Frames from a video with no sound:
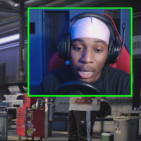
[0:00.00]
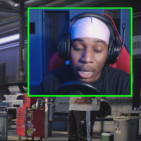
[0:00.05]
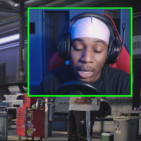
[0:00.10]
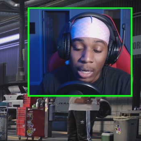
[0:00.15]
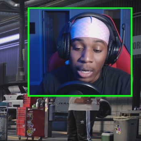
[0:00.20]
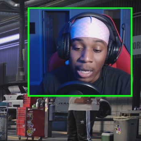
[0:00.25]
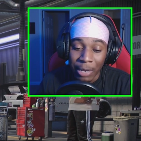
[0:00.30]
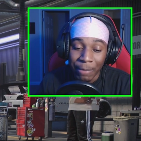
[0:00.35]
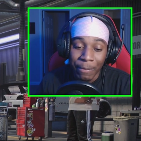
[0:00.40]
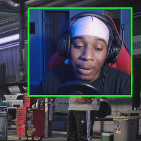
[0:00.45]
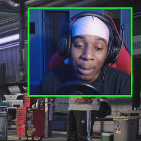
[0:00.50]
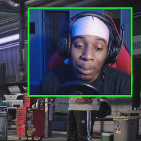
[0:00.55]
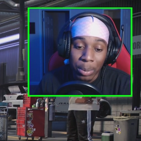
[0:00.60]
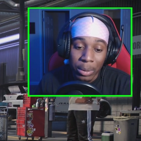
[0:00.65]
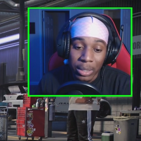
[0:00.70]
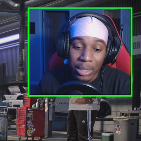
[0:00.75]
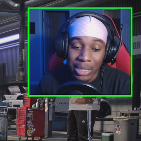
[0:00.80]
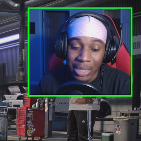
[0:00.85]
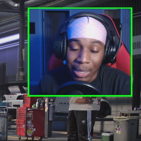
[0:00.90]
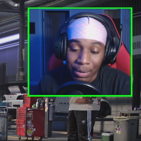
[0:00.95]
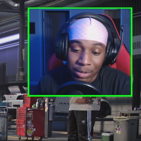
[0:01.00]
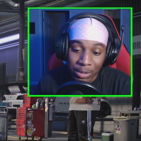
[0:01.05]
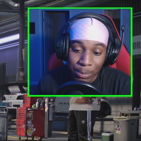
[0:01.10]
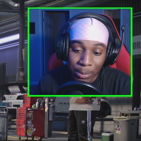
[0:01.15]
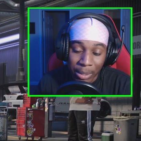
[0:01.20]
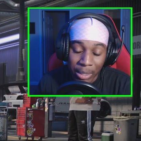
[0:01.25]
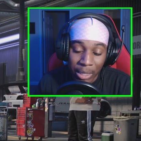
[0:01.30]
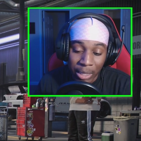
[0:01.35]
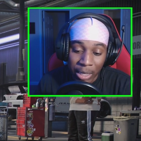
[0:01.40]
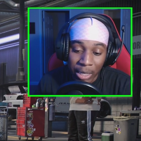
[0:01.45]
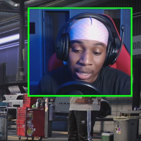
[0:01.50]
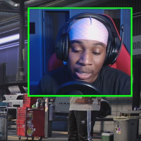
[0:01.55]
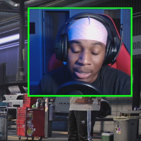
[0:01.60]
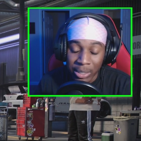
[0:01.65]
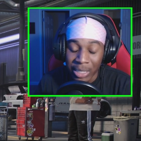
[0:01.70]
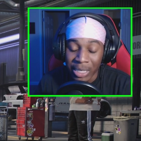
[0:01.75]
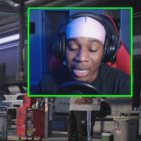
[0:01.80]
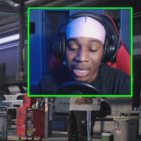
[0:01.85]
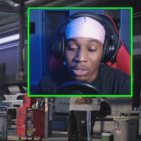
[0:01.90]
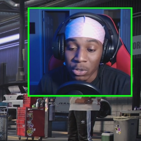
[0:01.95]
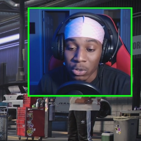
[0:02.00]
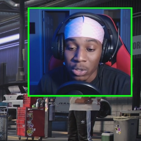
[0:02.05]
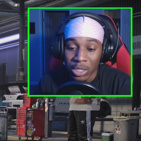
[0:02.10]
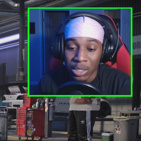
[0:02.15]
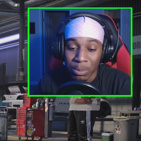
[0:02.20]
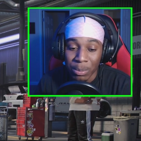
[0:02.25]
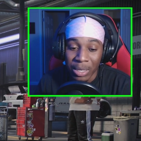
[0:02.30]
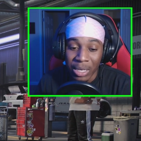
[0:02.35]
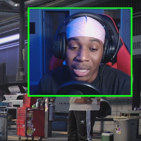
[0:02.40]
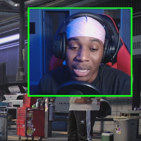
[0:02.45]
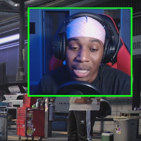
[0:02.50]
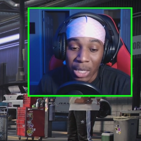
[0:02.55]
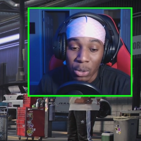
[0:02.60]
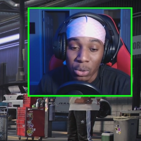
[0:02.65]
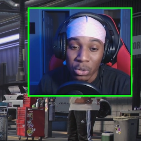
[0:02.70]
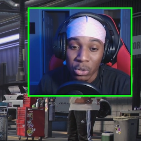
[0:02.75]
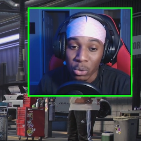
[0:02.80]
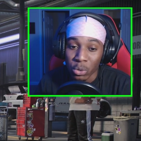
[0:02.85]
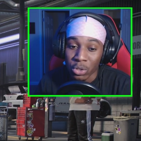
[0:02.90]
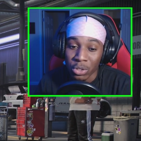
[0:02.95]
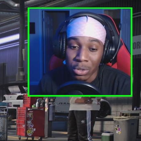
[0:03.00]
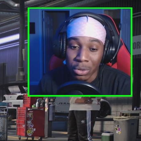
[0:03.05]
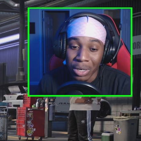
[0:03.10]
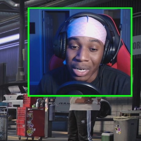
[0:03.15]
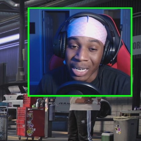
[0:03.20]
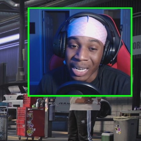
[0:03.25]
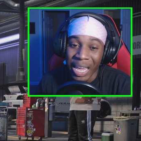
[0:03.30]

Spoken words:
if I put the 7-speed in there because the gears would just be a little too short,